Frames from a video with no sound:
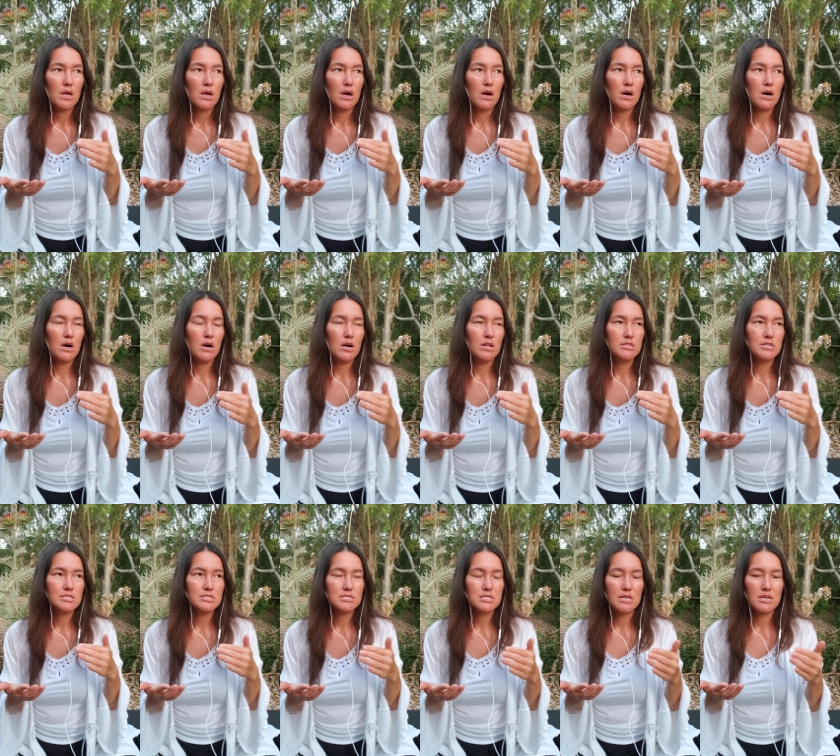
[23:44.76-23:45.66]

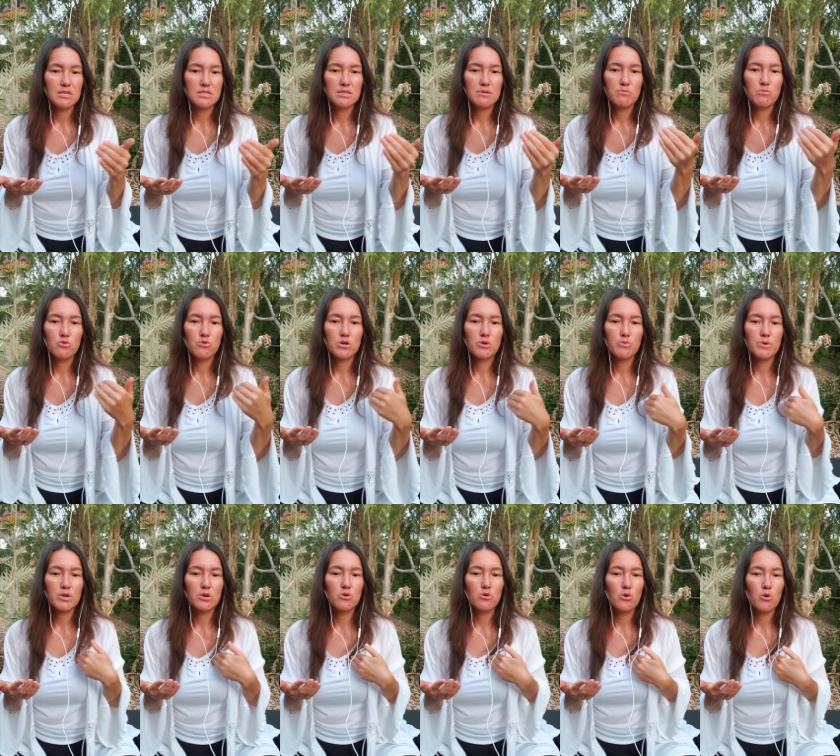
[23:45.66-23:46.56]
let's say, the more
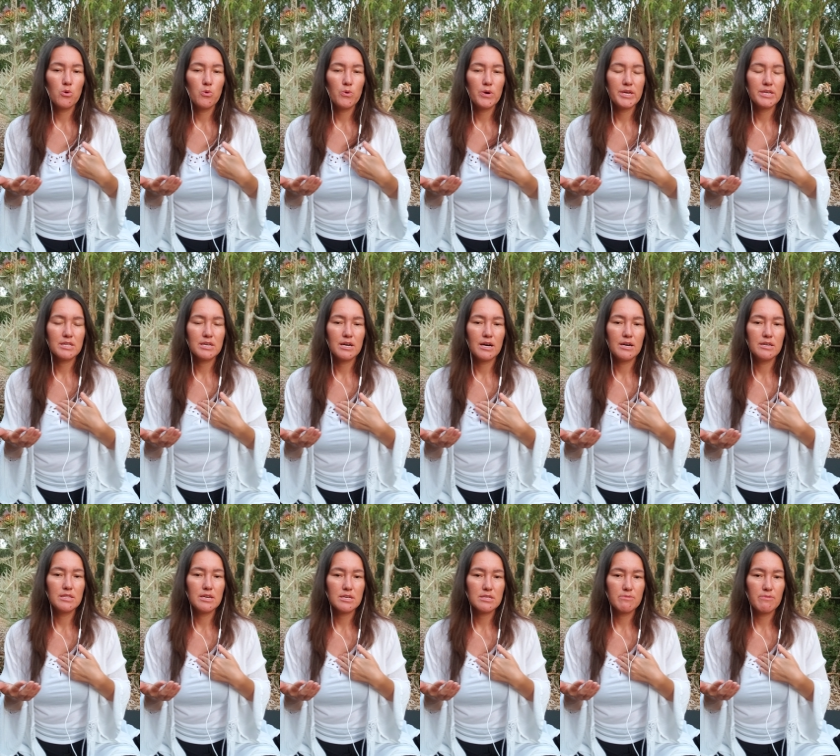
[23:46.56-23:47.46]
we go and
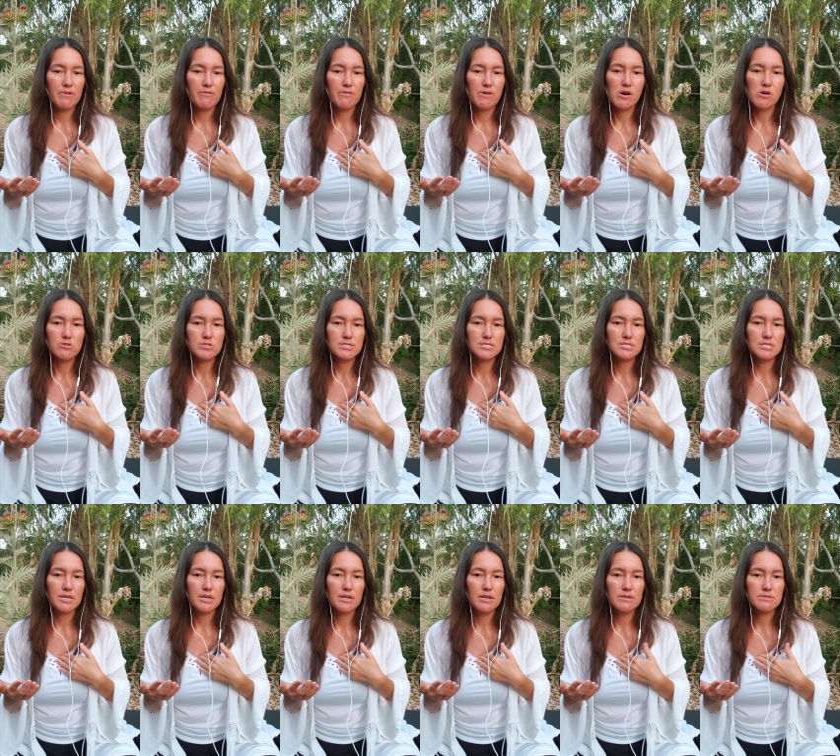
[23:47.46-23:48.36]
connect with
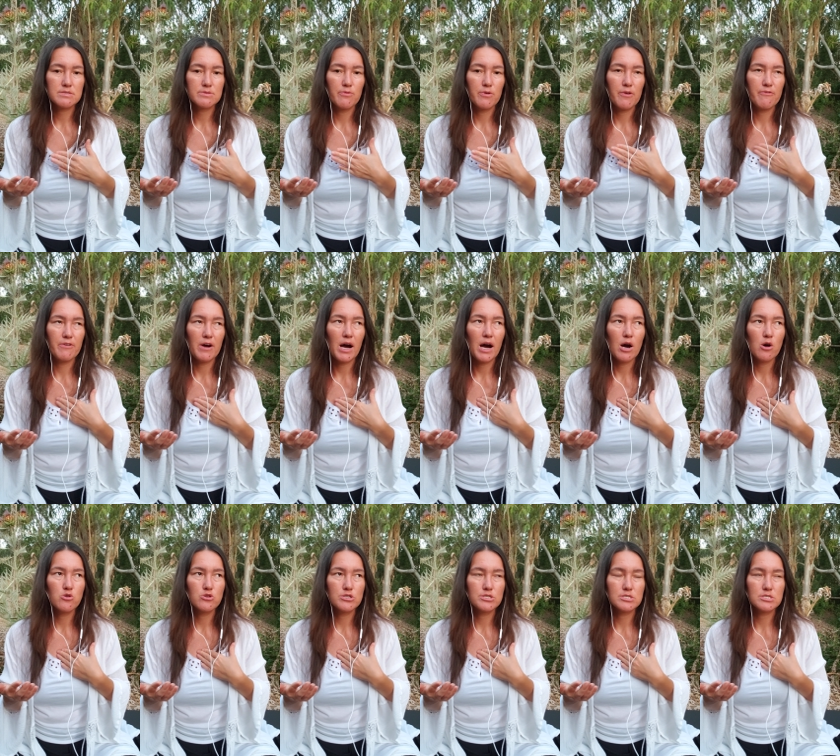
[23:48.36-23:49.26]
ourselves, with
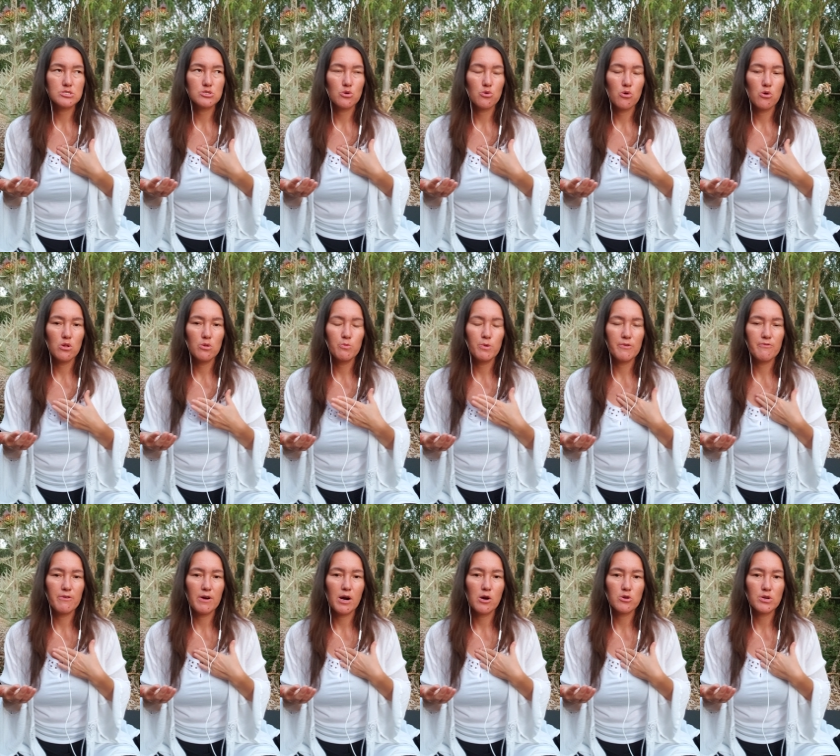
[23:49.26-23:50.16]
our soul,
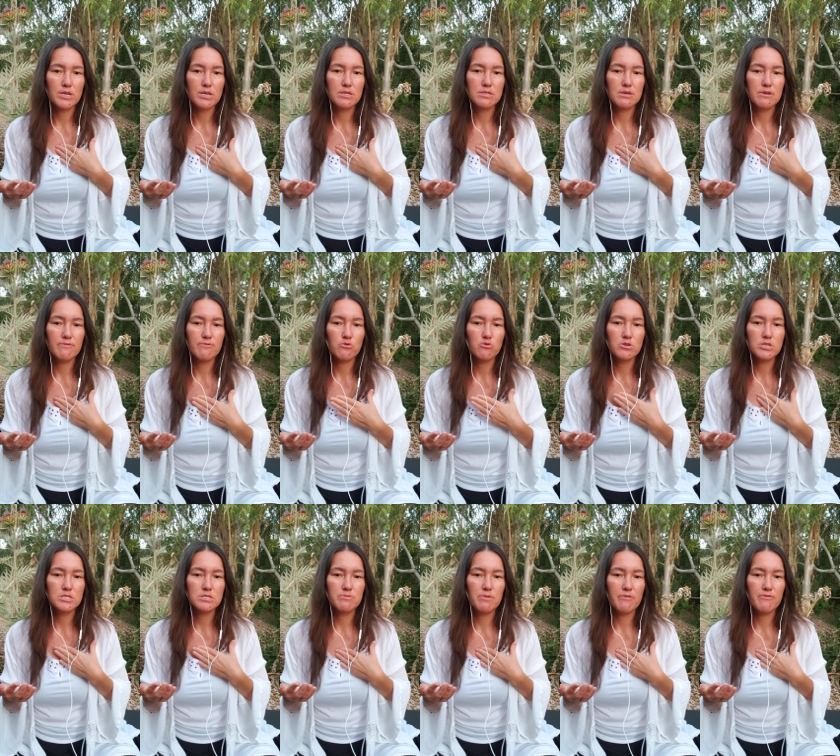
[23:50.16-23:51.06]
with our inner
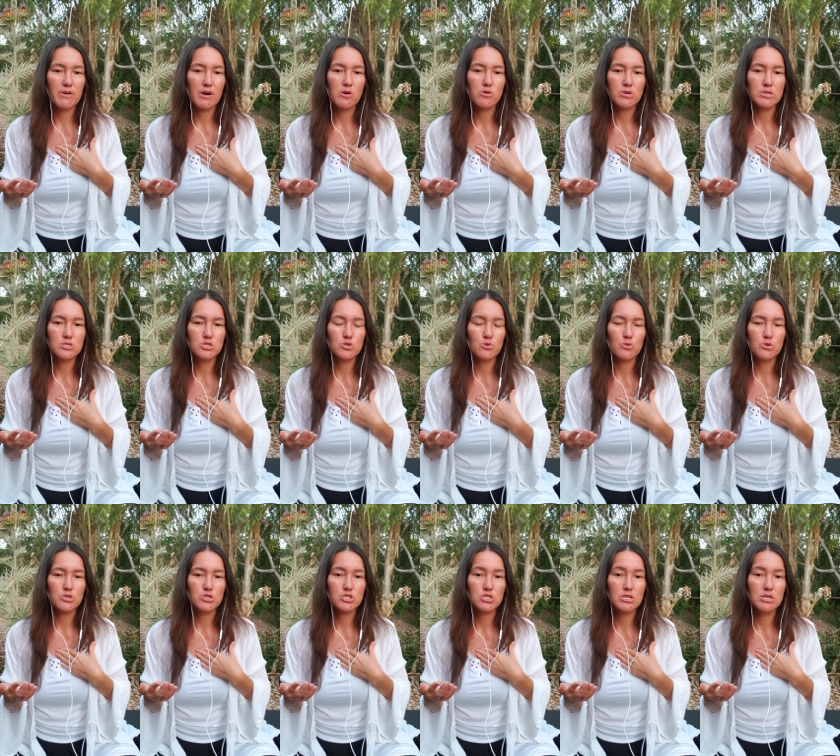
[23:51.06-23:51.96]
voice, with our
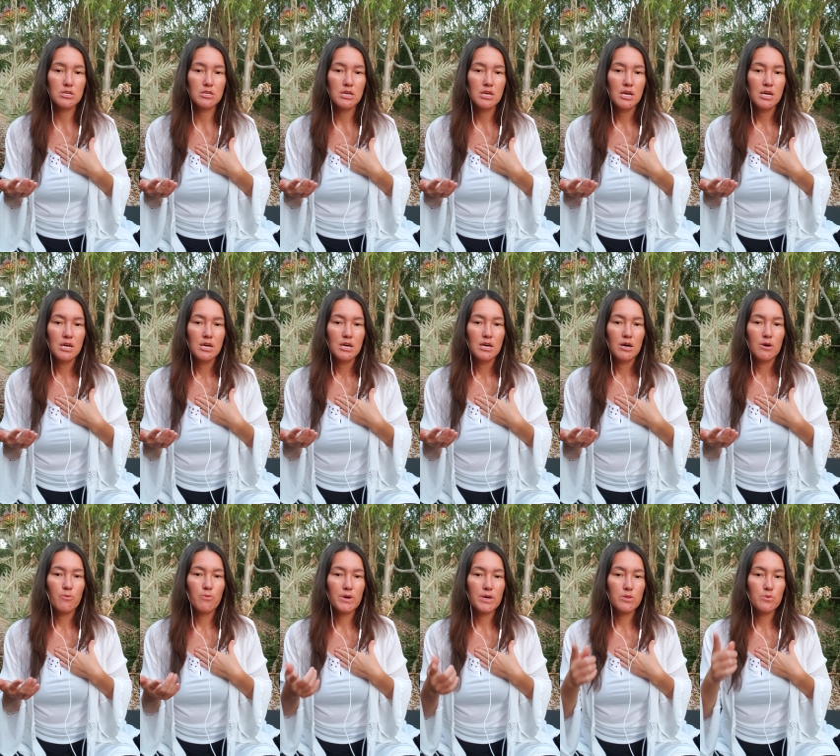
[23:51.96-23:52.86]
intuition,
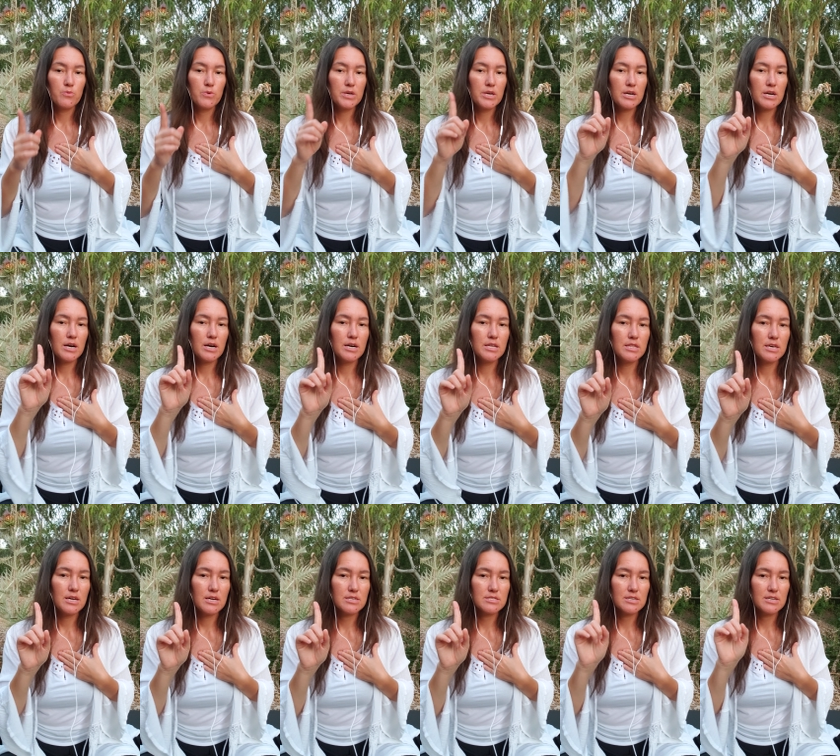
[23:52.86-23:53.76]
when we
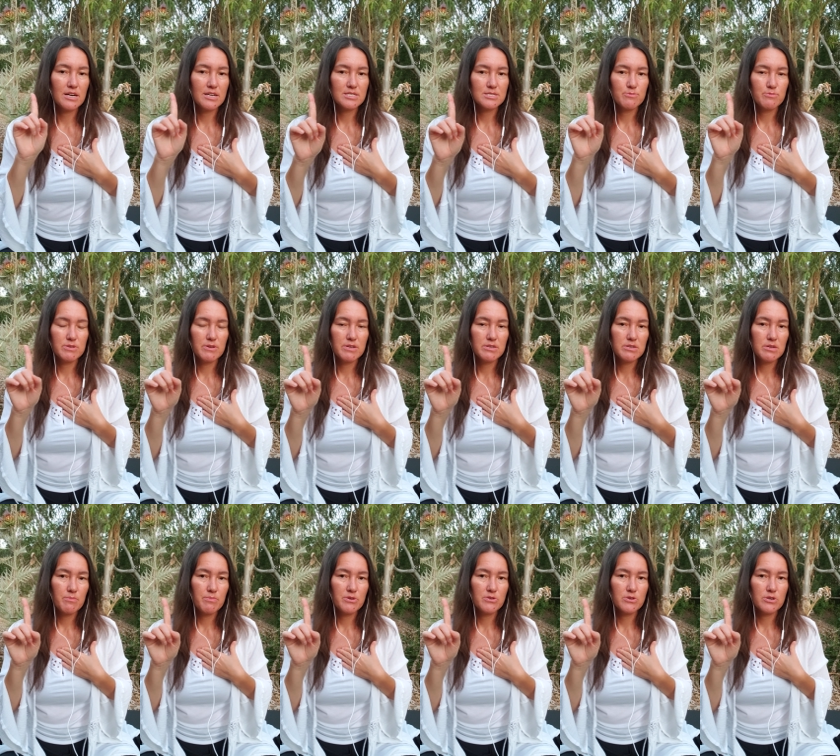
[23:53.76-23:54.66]
connect, guys, very
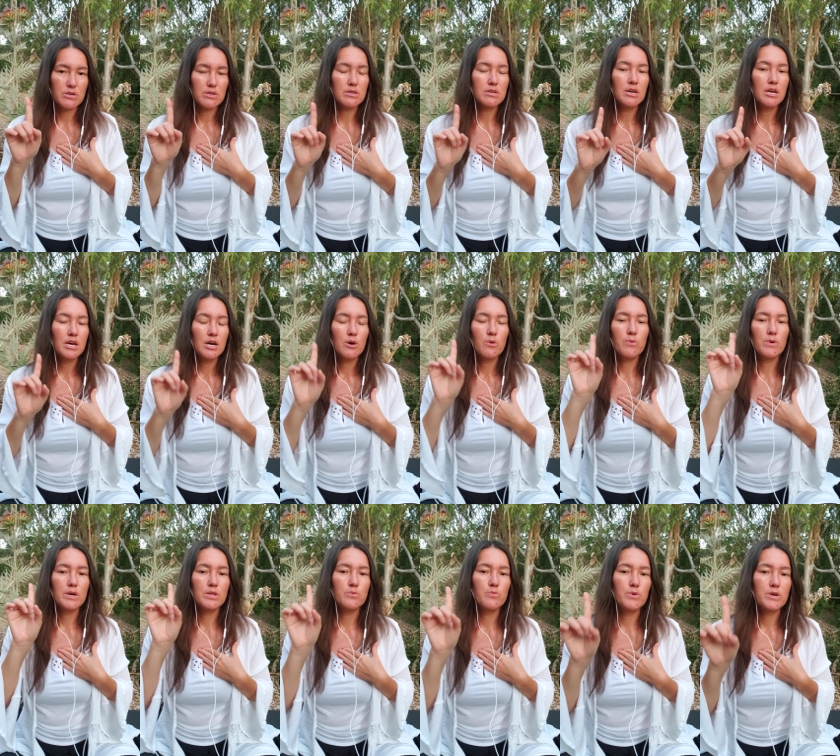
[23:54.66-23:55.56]
important,
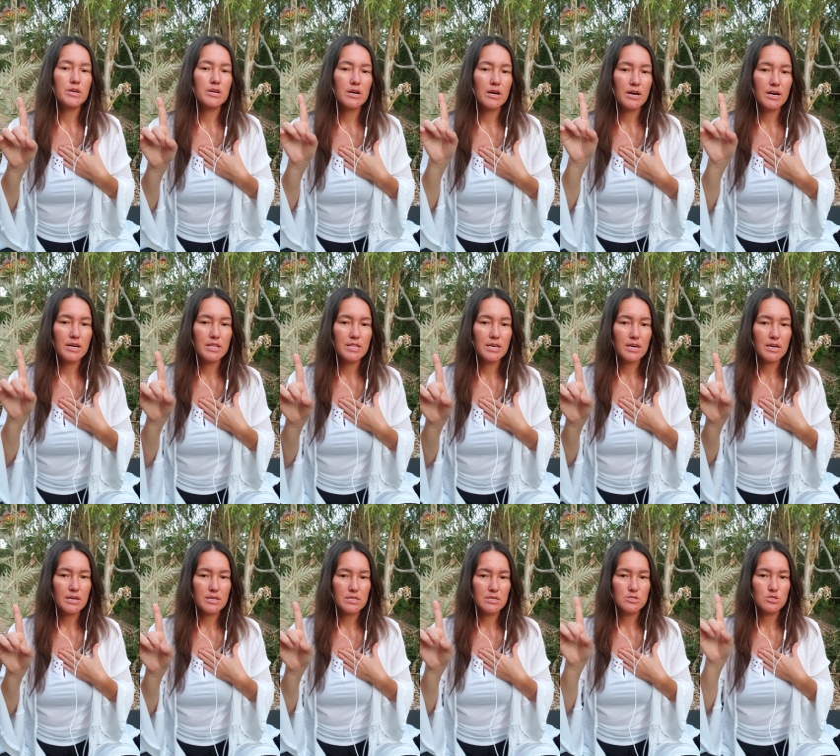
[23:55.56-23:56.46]
when we
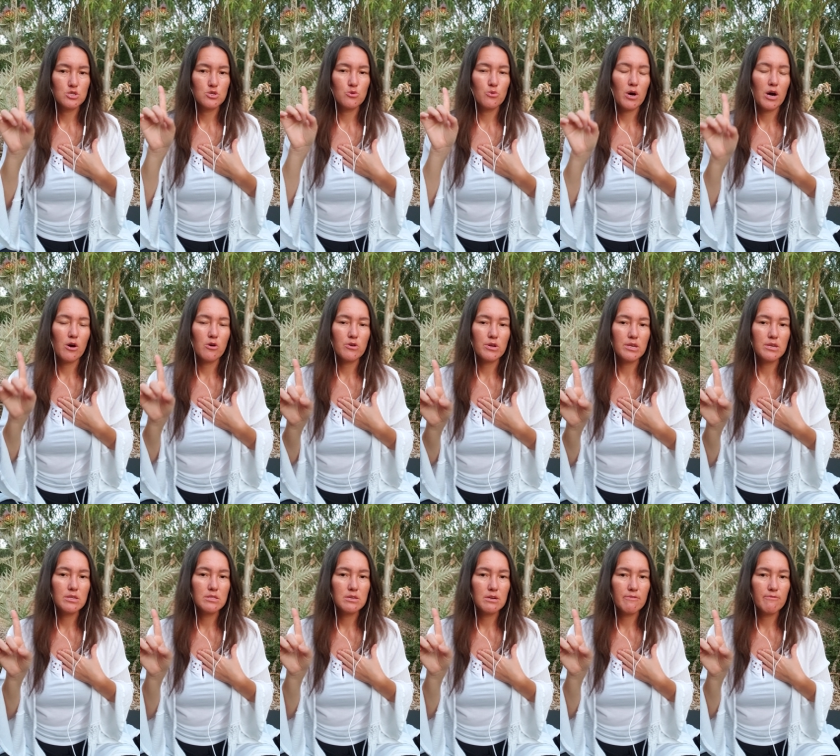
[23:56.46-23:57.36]
connect to our
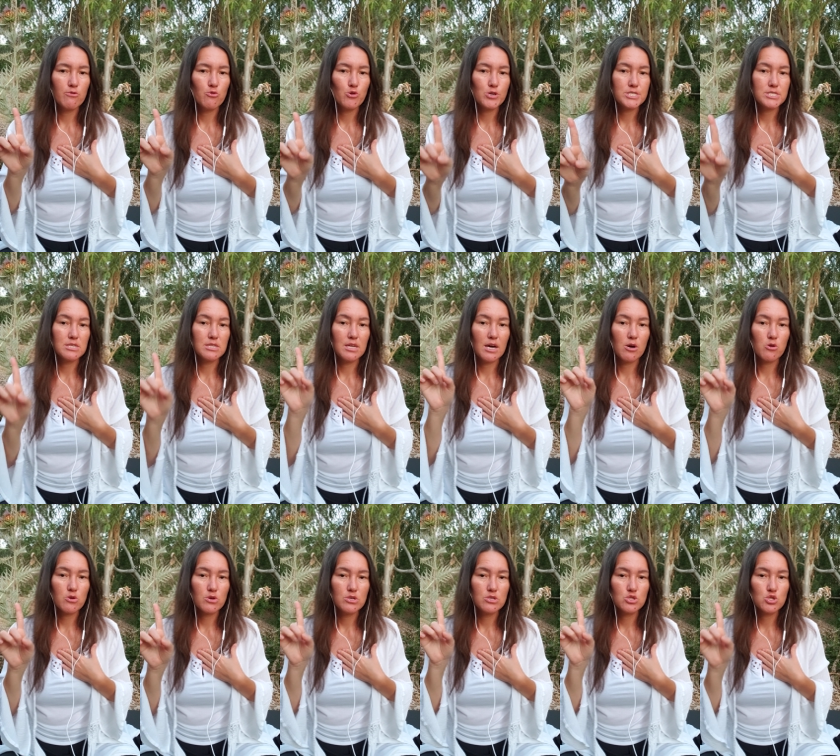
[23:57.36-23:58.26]
inner voice and
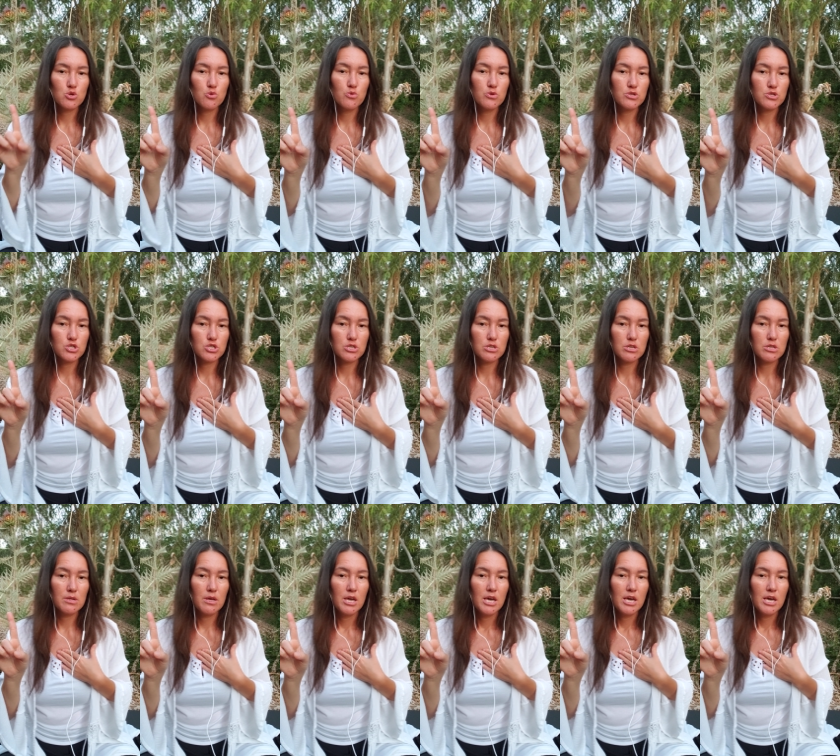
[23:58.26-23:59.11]
our intuition,